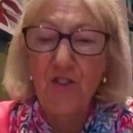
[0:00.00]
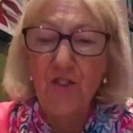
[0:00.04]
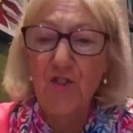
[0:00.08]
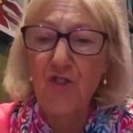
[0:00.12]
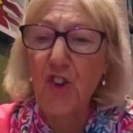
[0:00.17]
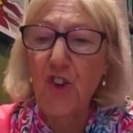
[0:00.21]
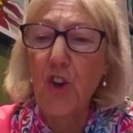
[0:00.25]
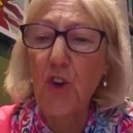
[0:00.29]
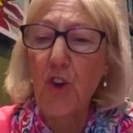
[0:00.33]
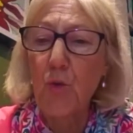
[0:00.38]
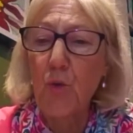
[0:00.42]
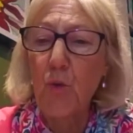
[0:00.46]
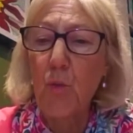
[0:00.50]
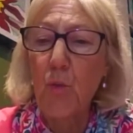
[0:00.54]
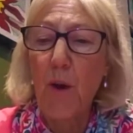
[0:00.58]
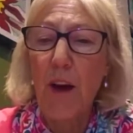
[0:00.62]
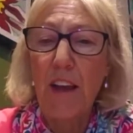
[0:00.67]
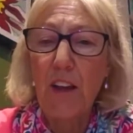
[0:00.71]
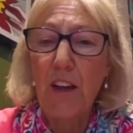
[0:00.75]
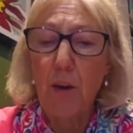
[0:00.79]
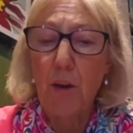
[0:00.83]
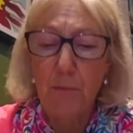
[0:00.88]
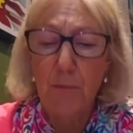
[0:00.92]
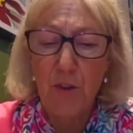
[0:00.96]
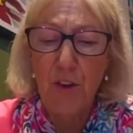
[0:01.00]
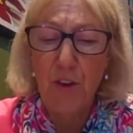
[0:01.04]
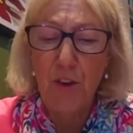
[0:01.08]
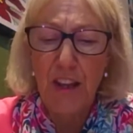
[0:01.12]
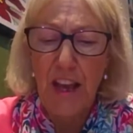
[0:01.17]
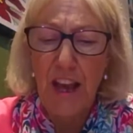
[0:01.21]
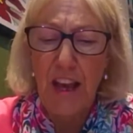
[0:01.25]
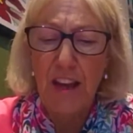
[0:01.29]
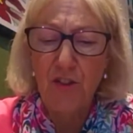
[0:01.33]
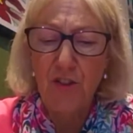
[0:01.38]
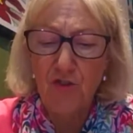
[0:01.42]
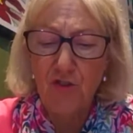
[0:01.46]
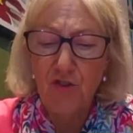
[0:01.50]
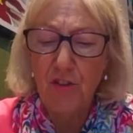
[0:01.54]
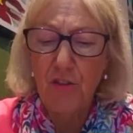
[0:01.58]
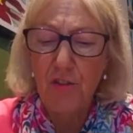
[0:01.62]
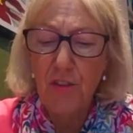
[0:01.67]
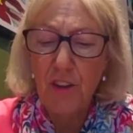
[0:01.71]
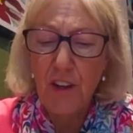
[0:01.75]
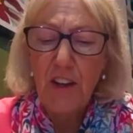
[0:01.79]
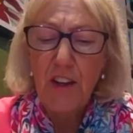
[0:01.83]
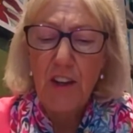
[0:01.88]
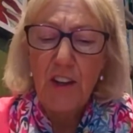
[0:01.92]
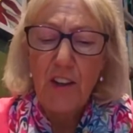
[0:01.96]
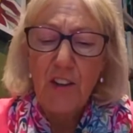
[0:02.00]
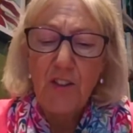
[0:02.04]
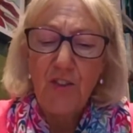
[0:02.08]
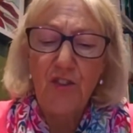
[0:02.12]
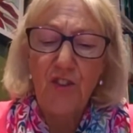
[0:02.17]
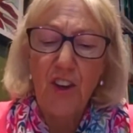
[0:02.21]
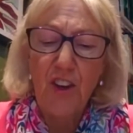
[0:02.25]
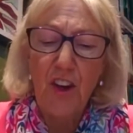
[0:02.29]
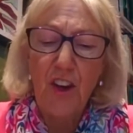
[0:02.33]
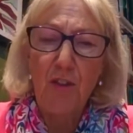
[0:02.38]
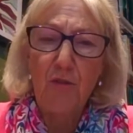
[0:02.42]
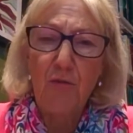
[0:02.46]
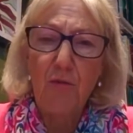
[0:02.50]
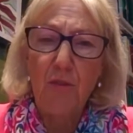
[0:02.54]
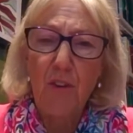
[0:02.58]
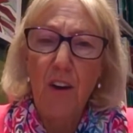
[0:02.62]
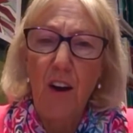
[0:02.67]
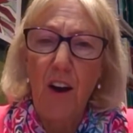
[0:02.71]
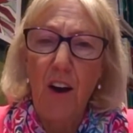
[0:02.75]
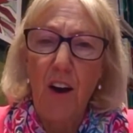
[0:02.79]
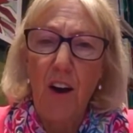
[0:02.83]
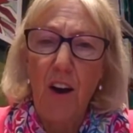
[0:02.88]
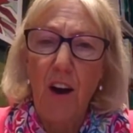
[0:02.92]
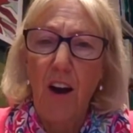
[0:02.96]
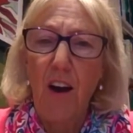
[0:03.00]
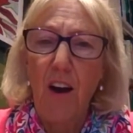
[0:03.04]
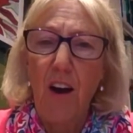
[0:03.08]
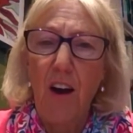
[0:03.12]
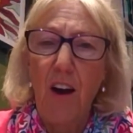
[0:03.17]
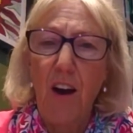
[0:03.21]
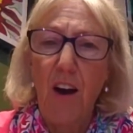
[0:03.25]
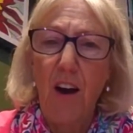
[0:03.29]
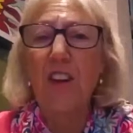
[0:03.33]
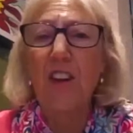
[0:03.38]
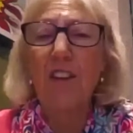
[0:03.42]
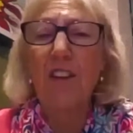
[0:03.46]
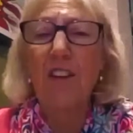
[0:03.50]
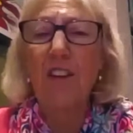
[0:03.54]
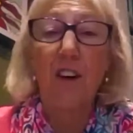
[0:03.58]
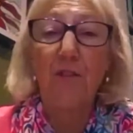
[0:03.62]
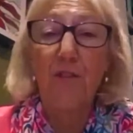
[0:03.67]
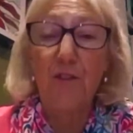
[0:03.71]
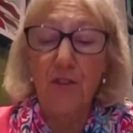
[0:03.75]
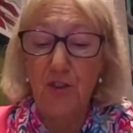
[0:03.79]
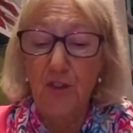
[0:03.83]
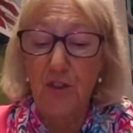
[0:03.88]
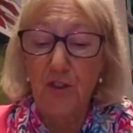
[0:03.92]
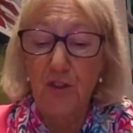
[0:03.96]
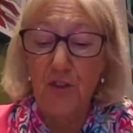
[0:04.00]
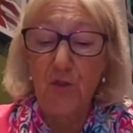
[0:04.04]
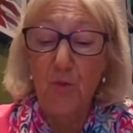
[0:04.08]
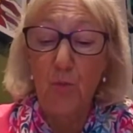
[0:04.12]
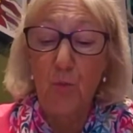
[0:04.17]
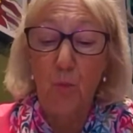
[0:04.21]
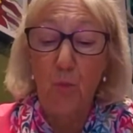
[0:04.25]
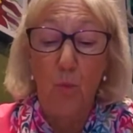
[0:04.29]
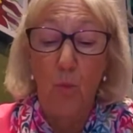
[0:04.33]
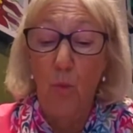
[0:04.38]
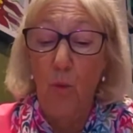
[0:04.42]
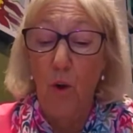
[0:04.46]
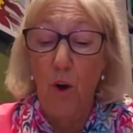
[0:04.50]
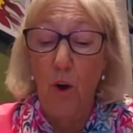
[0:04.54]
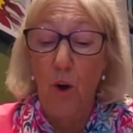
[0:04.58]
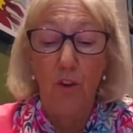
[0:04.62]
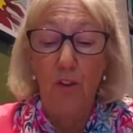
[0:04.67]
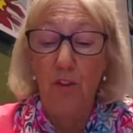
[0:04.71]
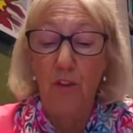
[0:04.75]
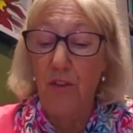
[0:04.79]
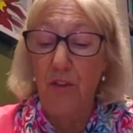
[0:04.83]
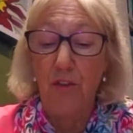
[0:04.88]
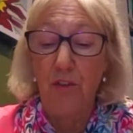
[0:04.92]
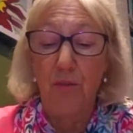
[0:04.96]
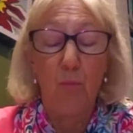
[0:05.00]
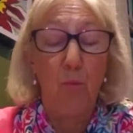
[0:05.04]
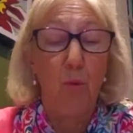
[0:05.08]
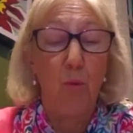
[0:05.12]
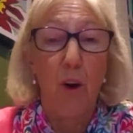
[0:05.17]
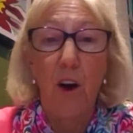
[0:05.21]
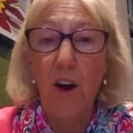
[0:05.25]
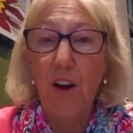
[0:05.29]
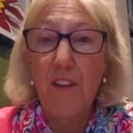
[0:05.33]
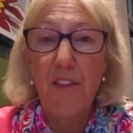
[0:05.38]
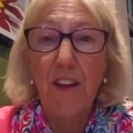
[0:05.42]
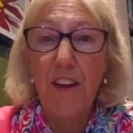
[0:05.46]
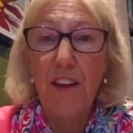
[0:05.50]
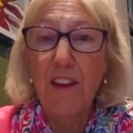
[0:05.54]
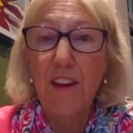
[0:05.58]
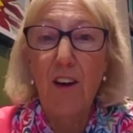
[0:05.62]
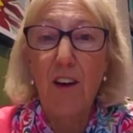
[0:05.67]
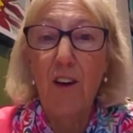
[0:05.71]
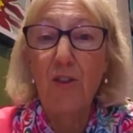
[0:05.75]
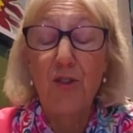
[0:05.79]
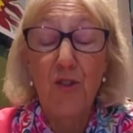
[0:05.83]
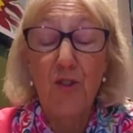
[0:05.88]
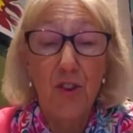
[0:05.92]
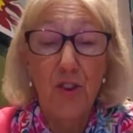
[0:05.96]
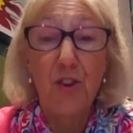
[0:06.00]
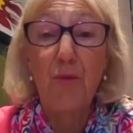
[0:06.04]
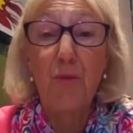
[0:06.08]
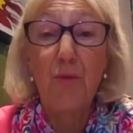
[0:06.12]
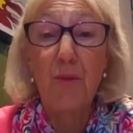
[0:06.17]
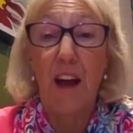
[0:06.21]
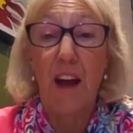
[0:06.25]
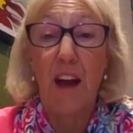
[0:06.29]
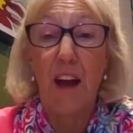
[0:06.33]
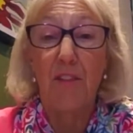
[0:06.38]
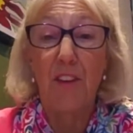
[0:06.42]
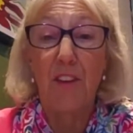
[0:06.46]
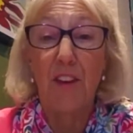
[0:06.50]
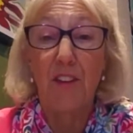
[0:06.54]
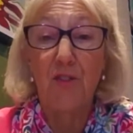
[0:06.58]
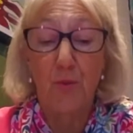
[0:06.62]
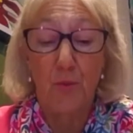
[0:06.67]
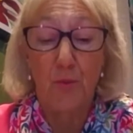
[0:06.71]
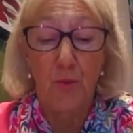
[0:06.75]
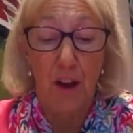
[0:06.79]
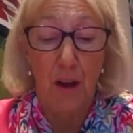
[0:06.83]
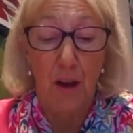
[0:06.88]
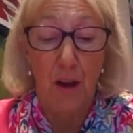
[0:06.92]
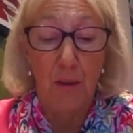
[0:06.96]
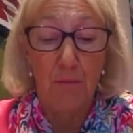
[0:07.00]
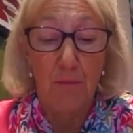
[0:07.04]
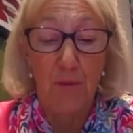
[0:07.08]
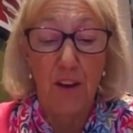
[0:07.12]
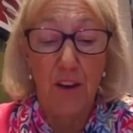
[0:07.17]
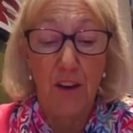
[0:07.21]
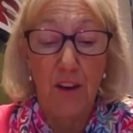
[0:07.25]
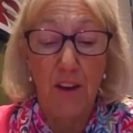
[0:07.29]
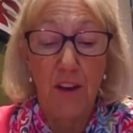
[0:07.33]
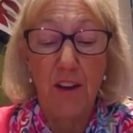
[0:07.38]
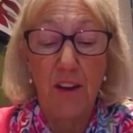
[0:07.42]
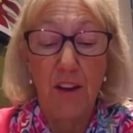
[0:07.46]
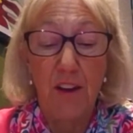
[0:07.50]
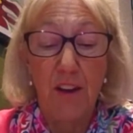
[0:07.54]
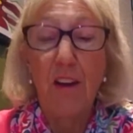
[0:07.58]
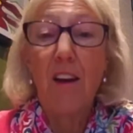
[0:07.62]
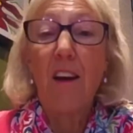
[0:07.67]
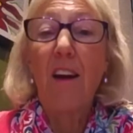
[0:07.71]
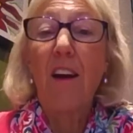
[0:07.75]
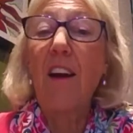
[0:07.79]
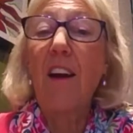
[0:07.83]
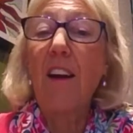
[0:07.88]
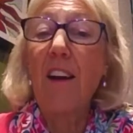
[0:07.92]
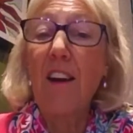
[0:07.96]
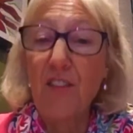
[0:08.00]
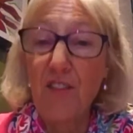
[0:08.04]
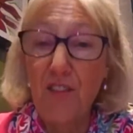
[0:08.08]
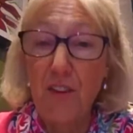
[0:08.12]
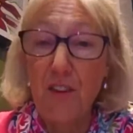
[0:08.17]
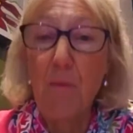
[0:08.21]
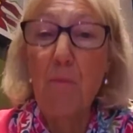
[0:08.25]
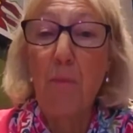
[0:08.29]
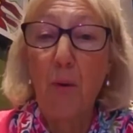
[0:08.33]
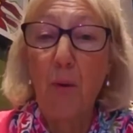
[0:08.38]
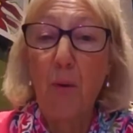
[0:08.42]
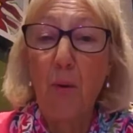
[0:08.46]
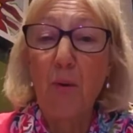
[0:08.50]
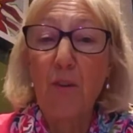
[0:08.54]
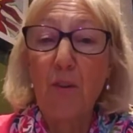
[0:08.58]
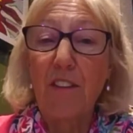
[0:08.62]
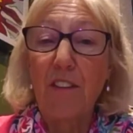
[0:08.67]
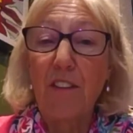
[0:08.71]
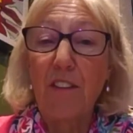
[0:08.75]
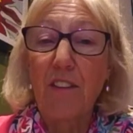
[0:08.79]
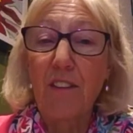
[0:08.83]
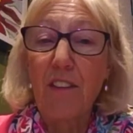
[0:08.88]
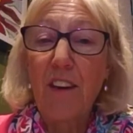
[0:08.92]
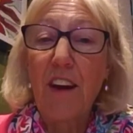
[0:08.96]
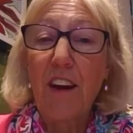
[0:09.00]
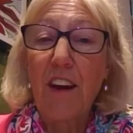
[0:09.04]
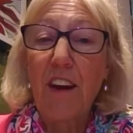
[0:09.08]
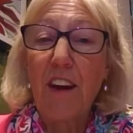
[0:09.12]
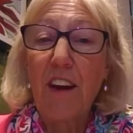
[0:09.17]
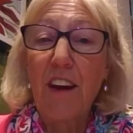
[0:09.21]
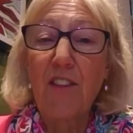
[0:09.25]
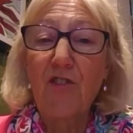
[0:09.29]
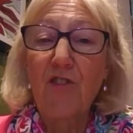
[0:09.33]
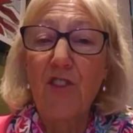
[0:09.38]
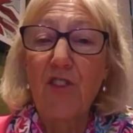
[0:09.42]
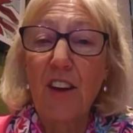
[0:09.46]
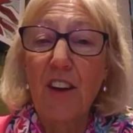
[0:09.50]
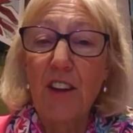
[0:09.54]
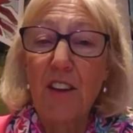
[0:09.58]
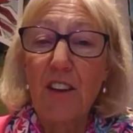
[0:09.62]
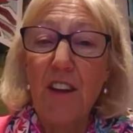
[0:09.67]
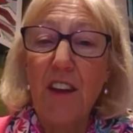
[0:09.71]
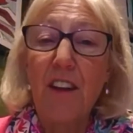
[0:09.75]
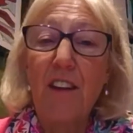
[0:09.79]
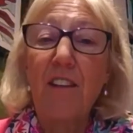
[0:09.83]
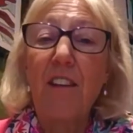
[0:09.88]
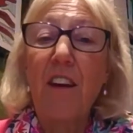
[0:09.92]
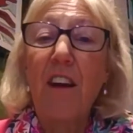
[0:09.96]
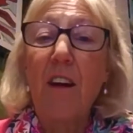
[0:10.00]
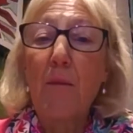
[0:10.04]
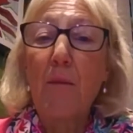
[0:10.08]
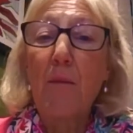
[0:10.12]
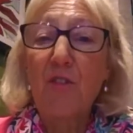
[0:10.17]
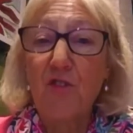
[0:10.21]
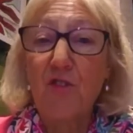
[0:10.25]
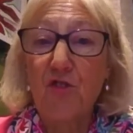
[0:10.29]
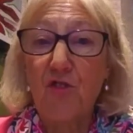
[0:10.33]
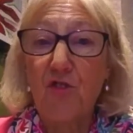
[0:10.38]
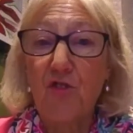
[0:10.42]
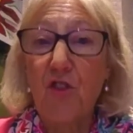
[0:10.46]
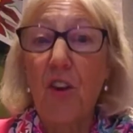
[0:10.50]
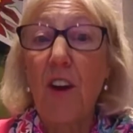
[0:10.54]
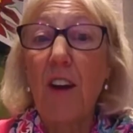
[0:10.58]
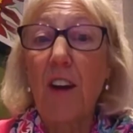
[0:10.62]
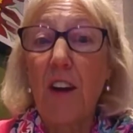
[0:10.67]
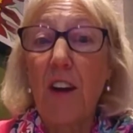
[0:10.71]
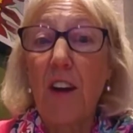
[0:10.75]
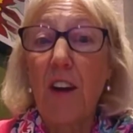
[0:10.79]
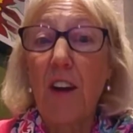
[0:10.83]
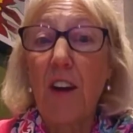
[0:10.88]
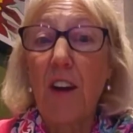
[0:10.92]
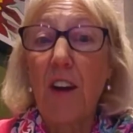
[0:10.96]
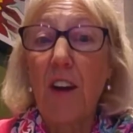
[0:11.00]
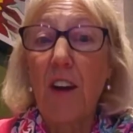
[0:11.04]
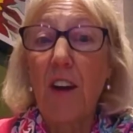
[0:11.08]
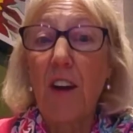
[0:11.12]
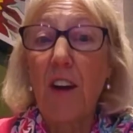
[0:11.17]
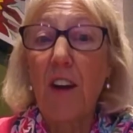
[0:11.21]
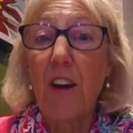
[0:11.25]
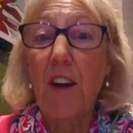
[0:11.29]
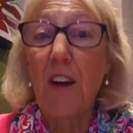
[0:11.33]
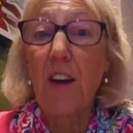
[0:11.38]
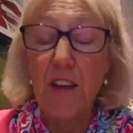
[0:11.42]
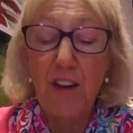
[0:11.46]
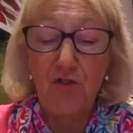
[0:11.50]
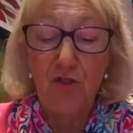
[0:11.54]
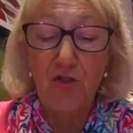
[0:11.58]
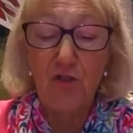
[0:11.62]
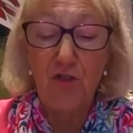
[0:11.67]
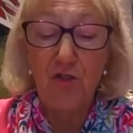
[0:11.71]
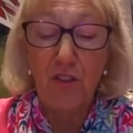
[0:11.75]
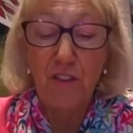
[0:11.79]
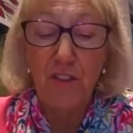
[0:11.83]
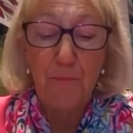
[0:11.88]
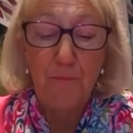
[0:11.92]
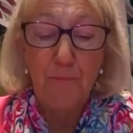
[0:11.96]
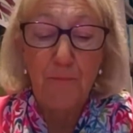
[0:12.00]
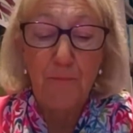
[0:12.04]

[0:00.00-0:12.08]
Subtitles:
is two-way communication. So asking staff and students why they can't do without their school library is important, and actually then strike up those conversations.